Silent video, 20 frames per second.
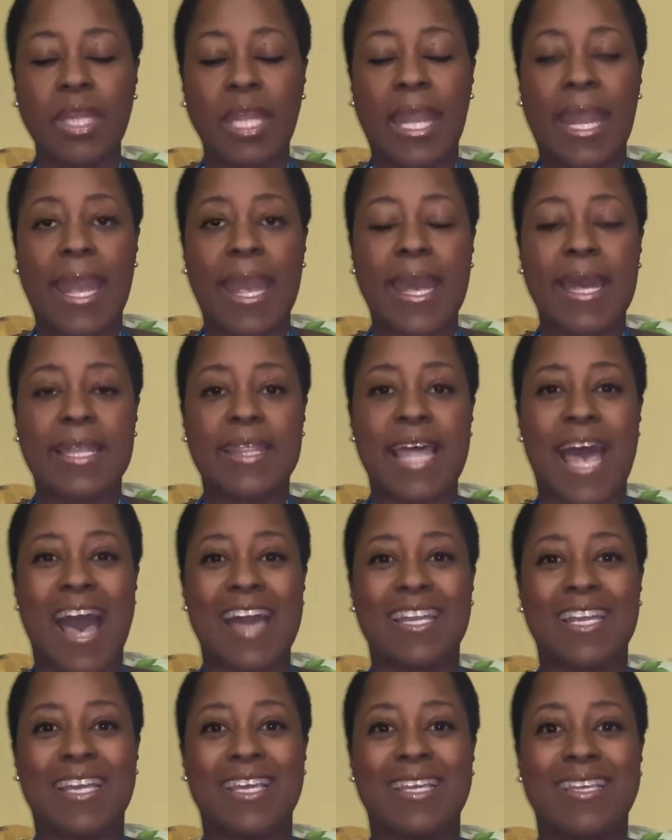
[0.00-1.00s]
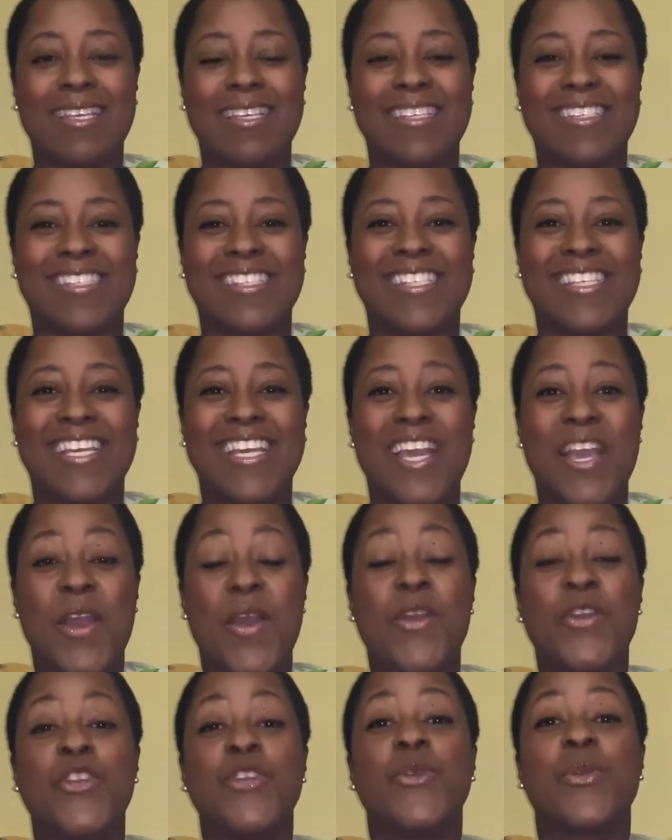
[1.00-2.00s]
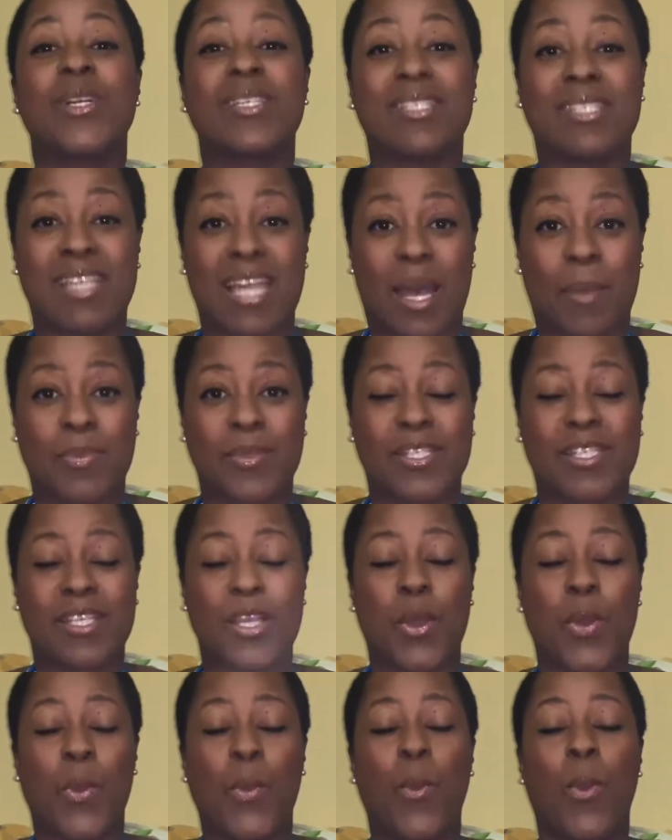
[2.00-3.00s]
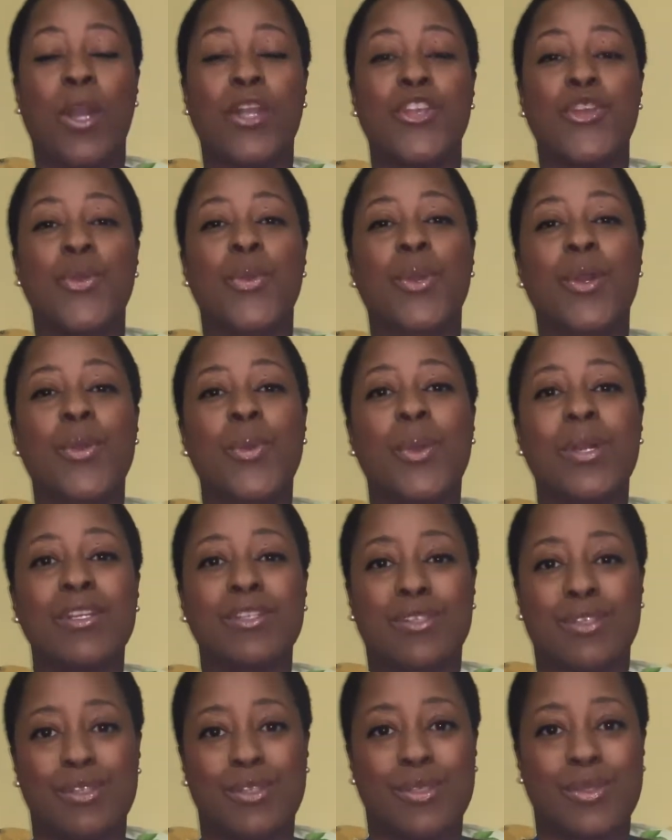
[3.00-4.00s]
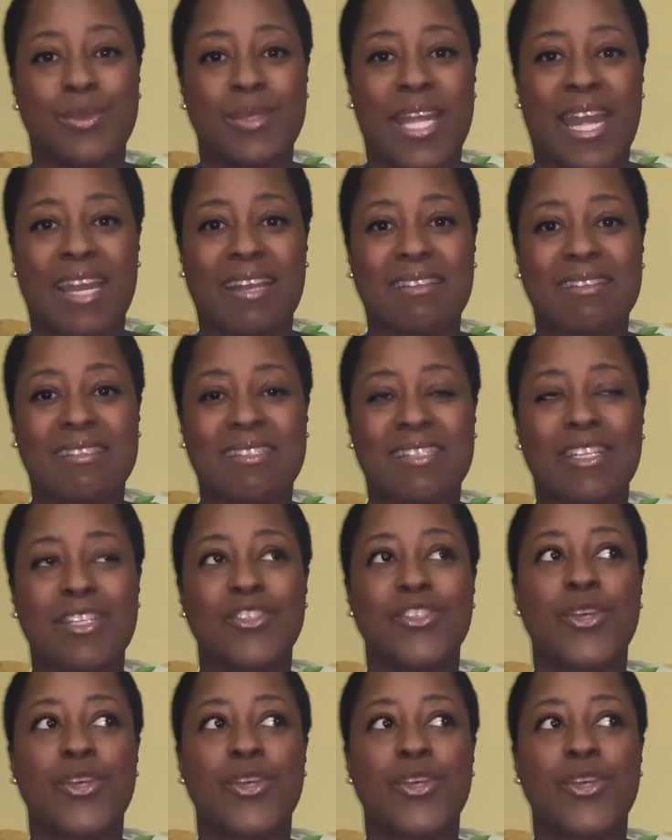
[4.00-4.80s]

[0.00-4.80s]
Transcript: And that is your steps, what you're going to do next.